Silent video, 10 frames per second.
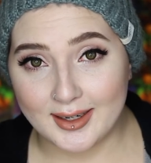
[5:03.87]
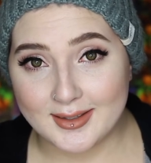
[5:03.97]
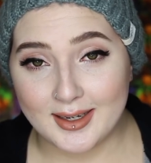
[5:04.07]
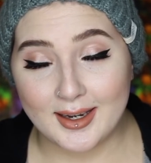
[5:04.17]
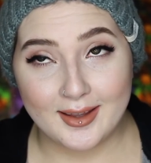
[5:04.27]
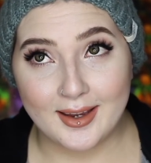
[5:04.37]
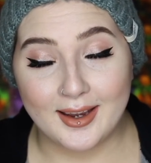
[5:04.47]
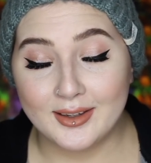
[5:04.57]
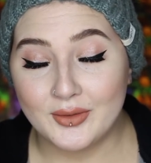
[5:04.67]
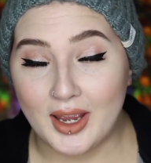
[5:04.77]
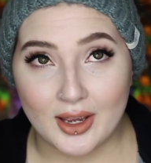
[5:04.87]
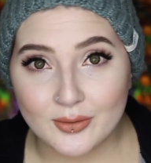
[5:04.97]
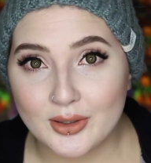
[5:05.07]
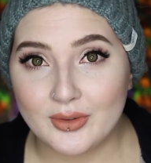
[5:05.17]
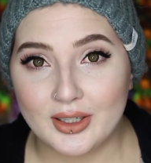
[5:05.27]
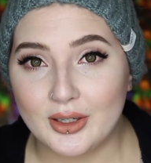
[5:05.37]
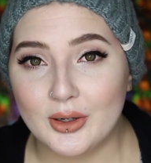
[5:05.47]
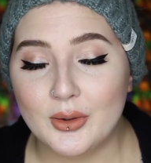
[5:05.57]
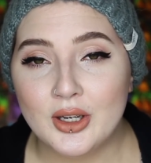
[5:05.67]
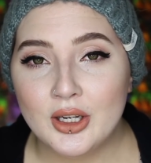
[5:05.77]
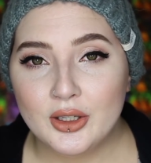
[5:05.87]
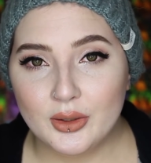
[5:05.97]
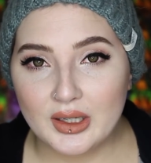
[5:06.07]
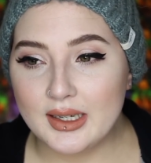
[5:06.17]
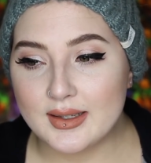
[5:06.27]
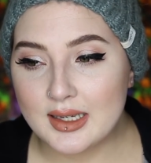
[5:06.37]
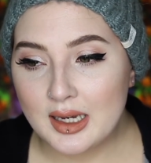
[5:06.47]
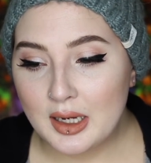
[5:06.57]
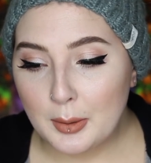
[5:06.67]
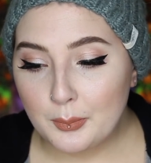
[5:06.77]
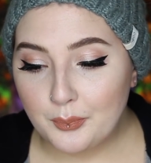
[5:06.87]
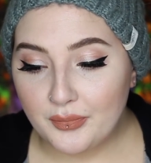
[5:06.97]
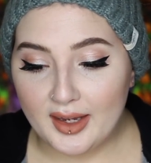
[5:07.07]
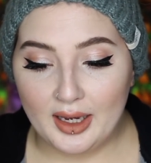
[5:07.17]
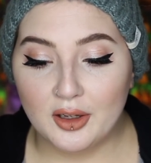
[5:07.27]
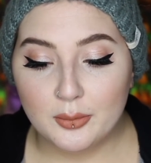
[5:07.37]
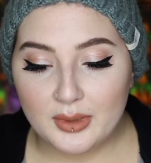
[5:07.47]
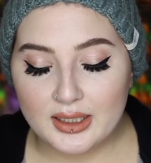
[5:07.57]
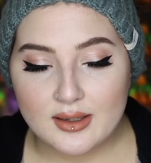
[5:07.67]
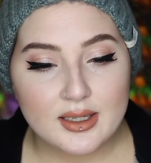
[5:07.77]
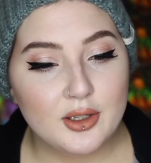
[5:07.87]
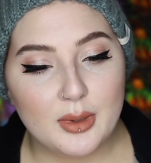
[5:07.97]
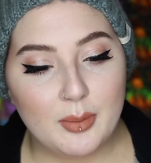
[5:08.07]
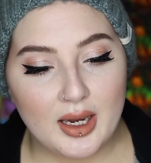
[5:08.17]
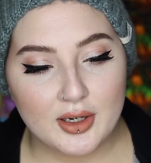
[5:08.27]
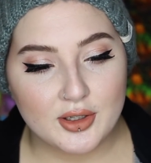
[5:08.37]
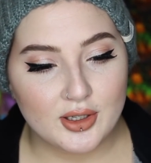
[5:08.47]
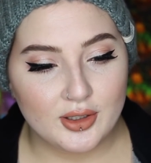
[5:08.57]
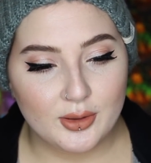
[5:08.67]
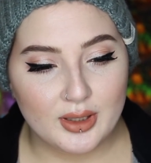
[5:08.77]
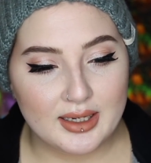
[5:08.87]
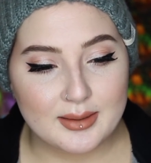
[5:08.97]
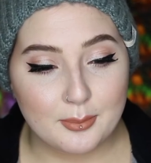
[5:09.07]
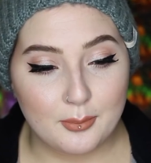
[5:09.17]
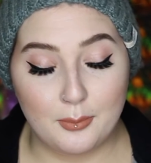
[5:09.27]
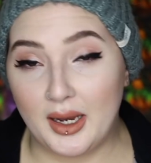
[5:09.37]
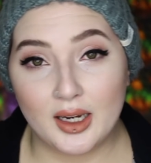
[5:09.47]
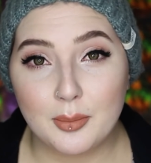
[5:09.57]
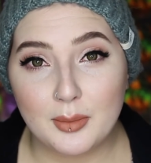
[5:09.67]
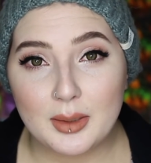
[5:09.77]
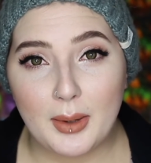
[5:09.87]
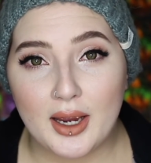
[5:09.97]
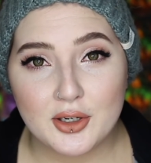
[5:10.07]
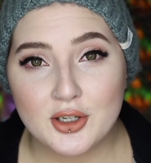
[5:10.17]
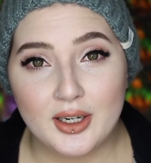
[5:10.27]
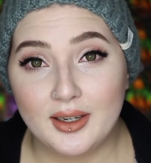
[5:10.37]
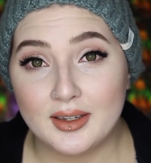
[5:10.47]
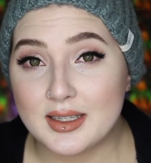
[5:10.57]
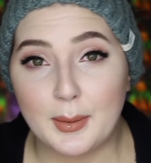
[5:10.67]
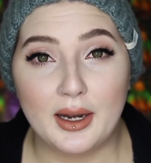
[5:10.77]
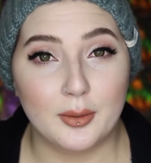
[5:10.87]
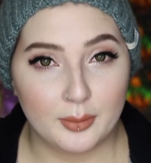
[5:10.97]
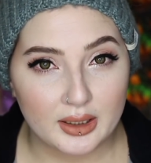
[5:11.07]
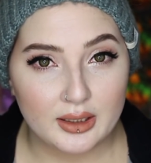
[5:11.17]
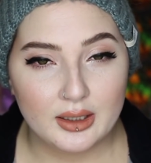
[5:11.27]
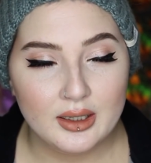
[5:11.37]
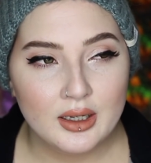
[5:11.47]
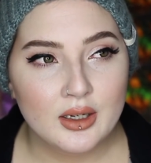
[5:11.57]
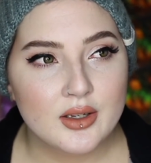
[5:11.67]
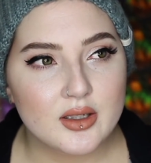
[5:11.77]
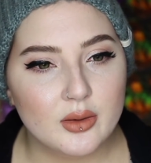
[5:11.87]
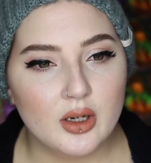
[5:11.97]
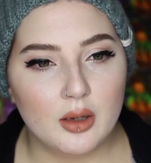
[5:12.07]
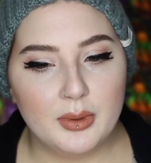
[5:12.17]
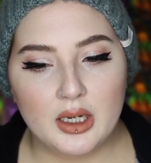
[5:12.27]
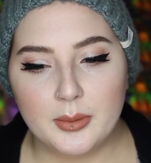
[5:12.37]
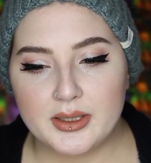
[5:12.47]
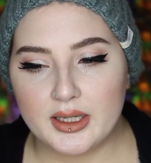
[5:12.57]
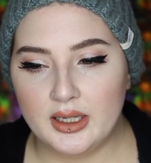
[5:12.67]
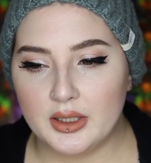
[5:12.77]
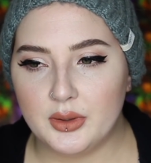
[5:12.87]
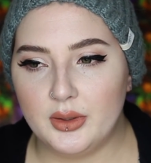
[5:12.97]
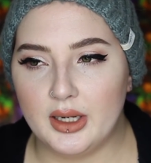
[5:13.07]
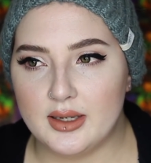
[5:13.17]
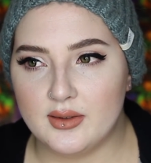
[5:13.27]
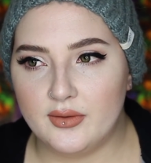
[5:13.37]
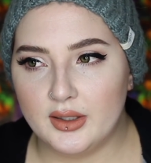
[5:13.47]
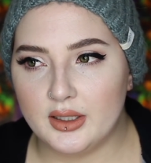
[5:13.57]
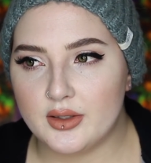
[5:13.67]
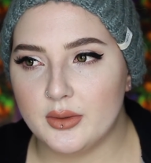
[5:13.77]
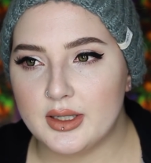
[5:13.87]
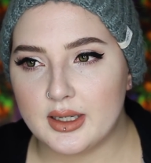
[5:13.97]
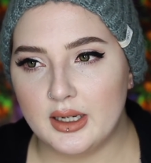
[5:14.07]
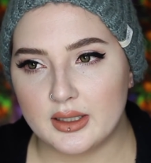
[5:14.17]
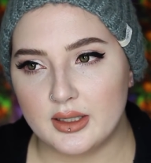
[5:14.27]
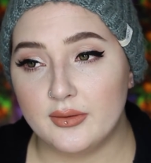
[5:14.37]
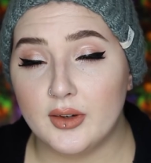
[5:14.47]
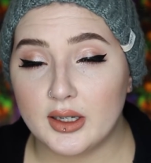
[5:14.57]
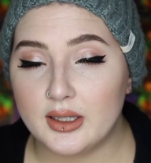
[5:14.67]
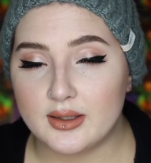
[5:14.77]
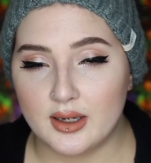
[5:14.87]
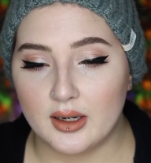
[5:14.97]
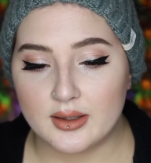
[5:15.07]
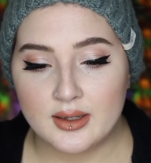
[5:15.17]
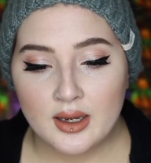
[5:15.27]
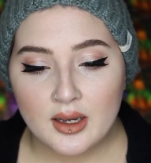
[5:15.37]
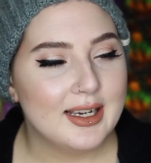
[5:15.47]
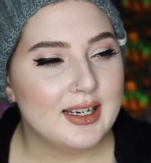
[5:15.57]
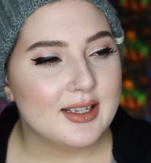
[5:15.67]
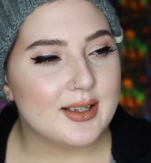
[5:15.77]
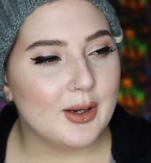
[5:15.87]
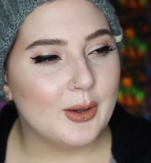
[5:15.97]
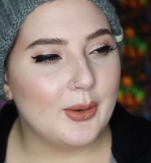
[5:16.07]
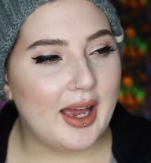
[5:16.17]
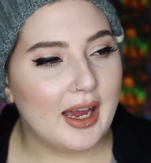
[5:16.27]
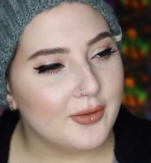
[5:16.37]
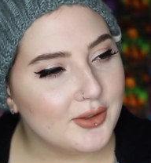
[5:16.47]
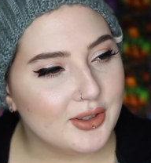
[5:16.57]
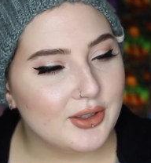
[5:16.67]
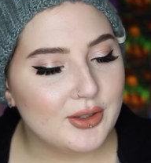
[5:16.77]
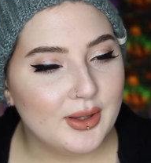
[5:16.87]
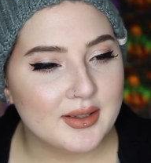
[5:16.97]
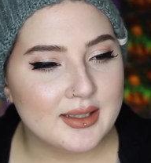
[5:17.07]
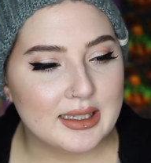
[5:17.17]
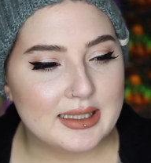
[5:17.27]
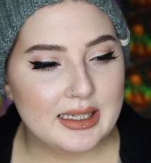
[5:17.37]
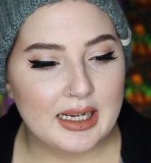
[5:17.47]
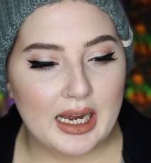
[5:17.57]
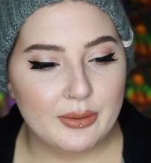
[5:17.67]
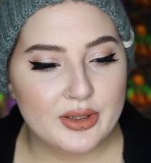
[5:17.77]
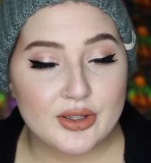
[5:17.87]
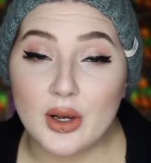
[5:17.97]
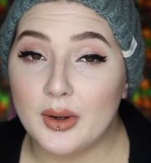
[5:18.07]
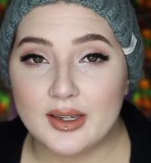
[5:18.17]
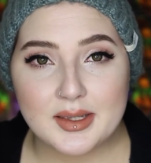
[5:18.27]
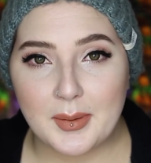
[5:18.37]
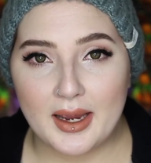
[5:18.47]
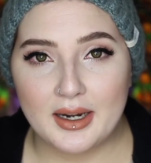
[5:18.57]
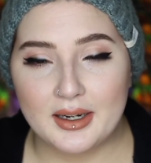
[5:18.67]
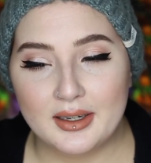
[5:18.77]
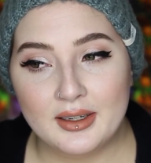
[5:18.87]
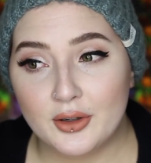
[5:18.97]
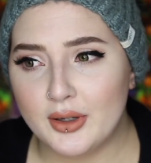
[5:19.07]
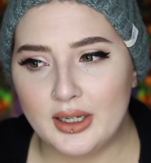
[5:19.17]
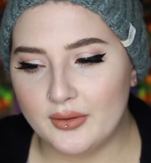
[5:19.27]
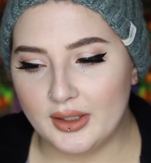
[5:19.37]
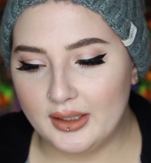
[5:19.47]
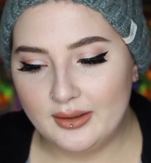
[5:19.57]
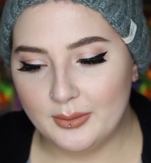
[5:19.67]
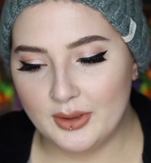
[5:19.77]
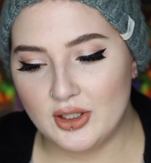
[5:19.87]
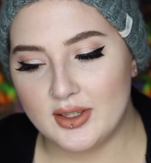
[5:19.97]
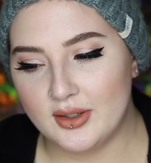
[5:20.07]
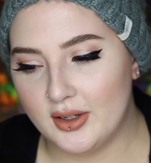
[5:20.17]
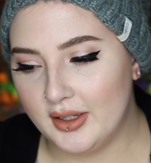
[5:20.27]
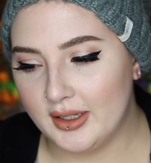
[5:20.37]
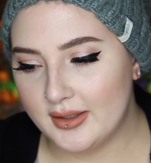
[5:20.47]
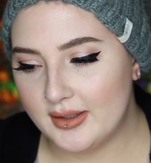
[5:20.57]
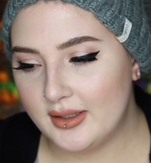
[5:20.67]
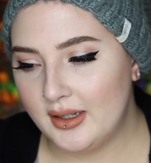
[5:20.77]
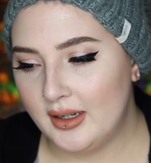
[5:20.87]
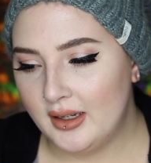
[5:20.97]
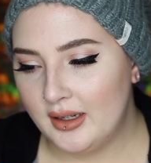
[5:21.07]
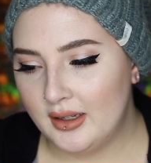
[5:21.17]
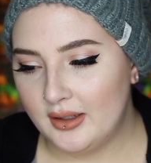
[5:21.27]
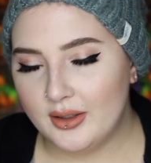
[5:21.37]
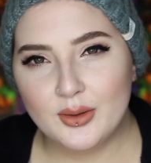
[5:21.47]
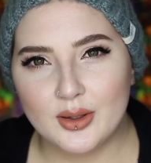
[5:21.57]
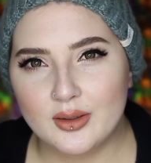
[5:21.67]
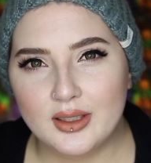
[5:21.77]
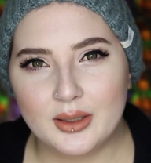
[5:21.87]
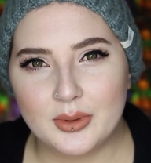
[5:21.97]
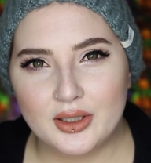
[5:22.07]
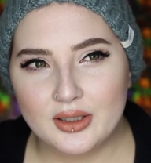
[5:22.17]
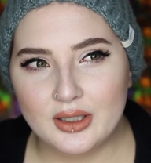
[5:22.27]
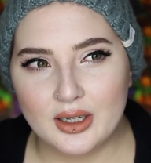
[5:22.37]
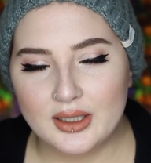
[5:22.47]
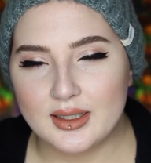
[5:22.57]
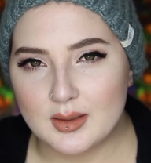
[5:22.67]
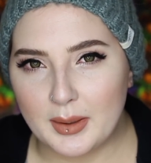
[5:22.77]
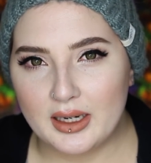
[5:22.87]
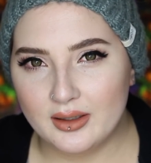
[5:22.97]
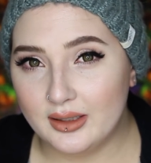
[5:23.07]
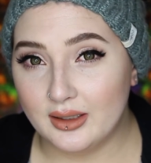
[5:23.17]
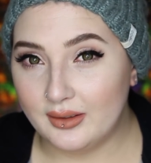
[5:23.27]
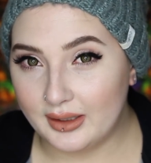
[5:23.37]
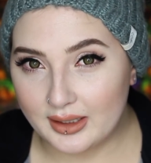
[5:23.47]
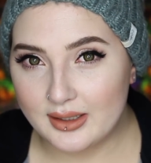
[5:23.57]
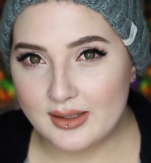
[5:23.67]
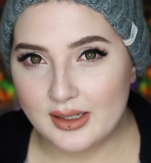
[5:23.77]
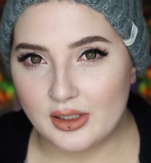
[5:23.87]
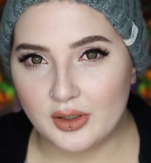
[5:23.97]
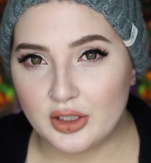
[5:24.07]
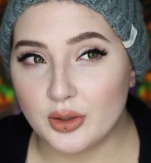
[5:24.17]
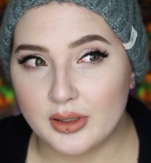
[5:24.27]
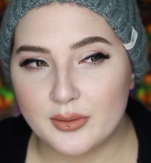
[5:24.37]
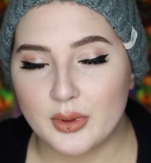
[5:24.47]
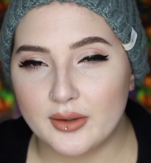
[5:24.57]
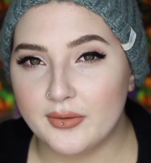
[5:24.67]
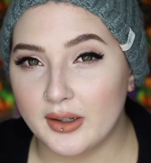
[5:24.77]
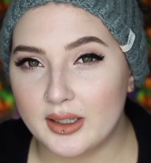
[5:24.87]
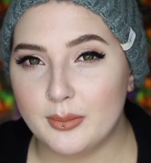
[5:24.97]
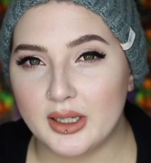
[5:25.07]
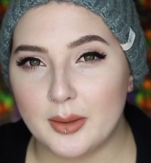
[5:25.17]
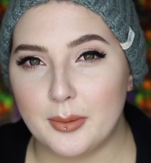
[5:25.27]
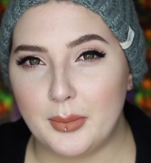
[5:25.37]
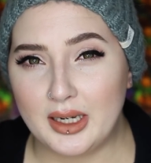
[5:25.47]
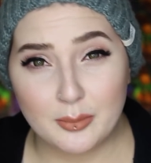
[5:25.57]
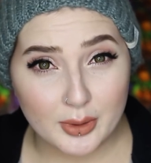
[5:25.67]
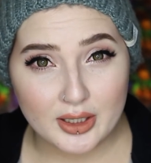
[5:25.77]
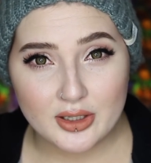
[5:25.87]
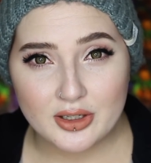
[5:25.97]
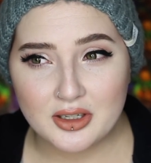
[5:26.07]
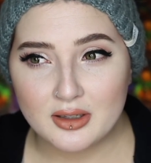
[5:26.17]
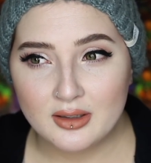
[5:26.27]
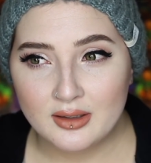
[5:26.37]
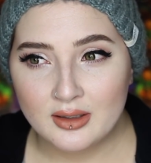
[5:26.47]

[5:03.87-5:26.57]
Like I say at the end of every video, you guys help me continue my passion, you guys make me passionate and inspire me. So not being able to connect with you guys and feeling so disconnected fucking sucks. So after 2016, I was so uninspired creatively, which as an artist, you know, like when you're not inspired in the least and you like don't even want to fucking pick up a paintbrush,